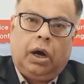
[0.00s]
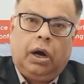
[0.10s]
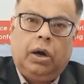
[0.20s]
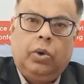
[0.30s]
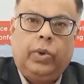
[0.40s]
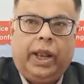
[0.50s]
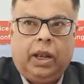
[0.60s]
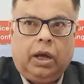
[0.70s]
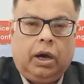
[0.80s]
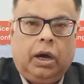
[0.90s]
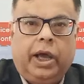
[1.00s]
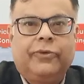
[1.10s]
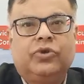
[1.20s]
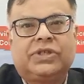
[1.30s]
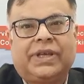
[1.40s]
Oh, well, uh,
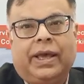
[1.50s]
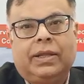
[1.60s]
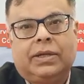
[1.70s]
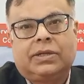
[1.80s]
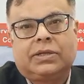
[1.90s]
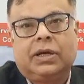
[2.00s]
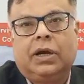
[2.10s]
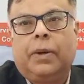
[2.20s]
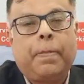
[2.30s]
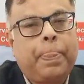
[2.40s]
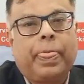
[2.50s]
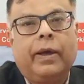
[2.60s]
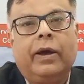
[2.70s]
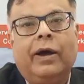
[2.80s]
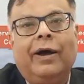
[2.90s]
I would say that uh,
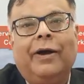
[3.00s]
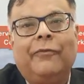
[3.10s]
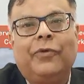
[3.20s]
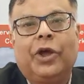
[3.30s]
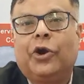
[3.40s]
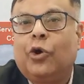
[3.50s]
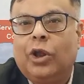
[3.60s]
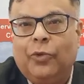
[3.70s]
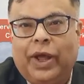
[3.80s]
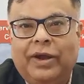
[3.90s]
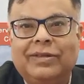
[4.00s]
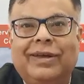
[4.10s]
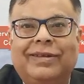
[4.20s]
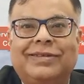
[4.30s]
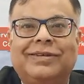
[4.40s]
we are all aware
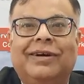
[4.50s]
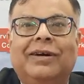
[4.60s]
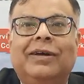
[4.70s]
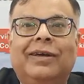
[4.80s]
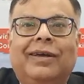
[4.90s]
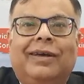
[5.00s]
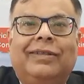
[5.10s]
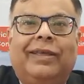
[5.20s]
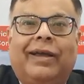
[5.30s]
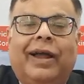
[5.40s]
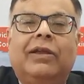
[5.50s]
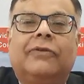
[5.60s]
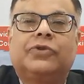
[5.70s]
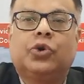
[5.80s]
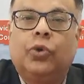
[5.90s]
that uh, the kind
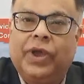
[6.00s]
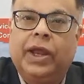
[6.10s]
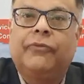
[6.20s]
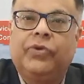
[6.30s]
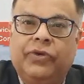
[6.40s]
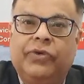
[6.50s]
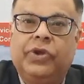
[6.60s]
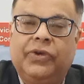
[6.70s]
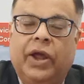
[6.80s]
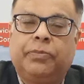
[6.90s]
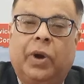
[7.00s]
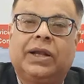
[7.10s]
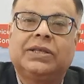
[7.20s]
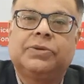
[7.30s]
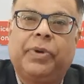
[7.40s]
of show we had, we, we had
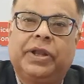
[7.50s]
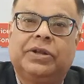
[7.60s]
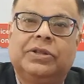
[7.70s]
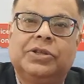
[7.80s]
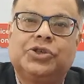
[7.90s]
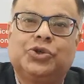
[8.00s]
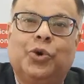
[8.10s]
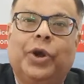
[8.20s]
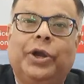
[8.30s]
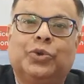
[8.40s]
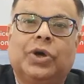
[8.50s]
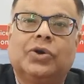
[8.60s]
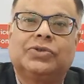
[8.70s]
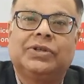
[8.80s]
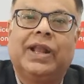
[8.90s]
participated in this show in
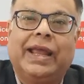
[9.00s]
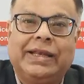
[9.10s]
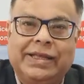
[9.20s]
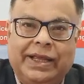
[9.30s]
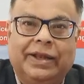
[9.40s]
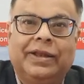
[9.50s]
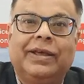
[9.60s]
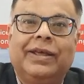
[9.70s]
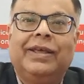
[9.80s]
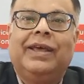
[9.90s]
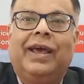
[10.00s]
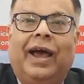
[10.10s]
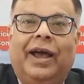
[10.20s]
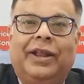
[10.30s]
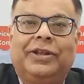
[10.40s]
2019
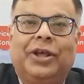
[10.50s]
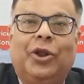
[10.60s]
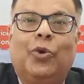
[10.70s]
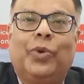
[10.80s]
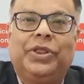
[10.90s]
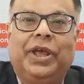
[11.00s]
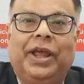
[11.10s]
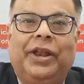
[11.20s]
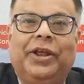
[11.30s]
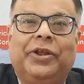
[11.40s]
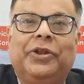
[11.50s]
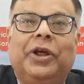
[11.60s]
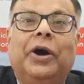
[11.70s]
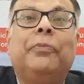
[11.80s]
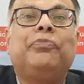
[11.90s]
and along with the Indian
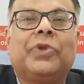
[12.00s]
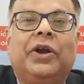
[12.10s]
uh,